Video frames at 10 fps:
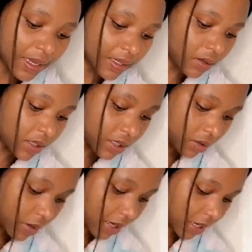Guys, I'll
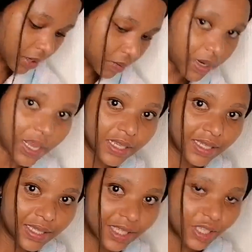see you again when
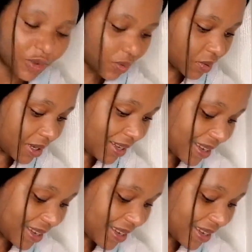I see you.